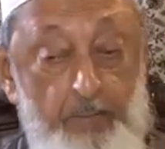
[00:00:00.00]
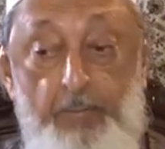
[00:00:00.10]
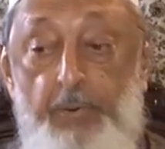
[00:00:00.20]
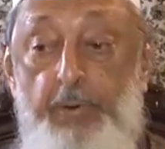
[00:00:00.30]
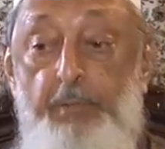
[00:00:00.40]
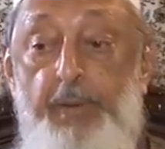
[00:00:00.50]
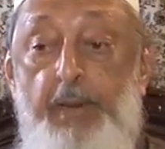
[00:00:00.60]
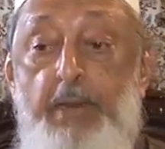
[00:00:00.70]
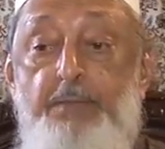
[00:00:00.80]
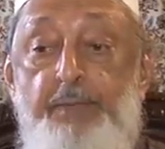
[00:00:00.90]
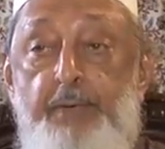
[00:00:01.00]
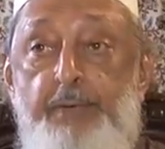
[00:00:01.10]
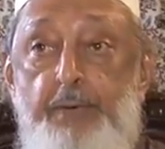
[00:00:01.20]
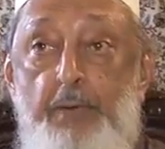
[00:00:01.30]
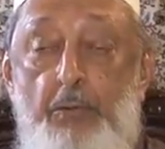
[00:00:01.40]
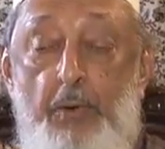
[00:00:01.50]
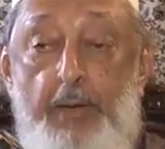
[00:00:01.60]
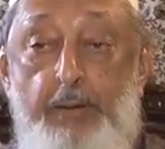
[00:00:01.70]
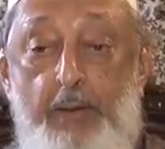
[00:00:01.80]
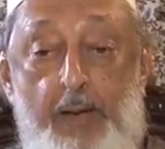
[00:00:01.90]
But the believers in the
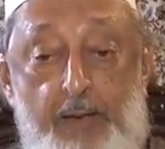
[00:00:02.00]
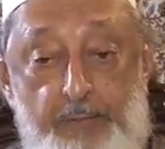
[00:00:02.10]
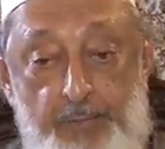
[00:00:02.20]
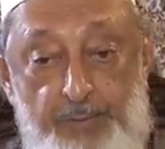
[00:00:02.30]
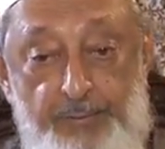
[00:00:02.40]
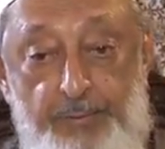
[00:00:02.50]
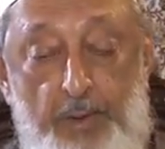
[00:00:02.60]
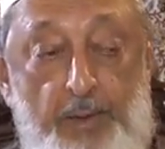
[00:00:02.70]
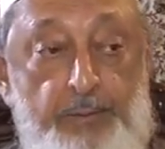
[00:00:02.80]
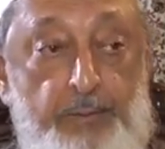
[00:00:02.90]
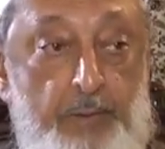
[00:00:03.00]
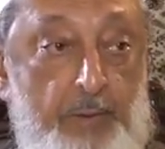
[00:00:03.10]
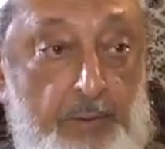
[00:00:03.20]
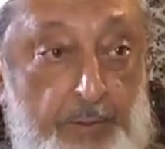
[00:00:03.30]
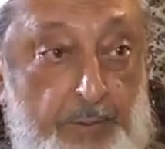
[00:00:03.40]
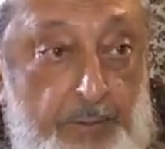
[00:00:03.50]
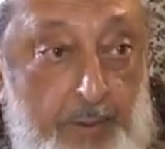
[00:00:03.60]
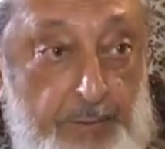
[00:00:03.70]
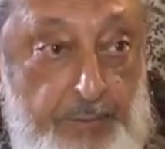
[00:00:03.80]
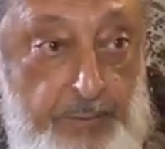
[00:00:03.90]
one God must not
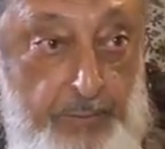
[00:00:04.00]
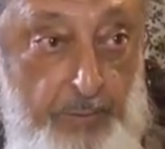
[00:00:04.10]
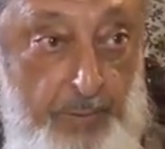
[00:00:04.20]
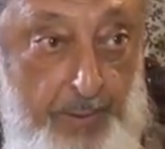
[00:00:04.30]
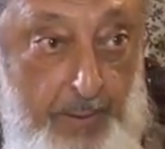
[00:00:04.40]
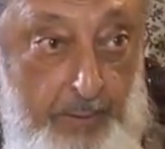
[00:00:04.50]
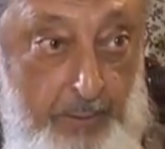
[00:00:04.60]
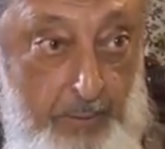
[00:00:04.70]
touch that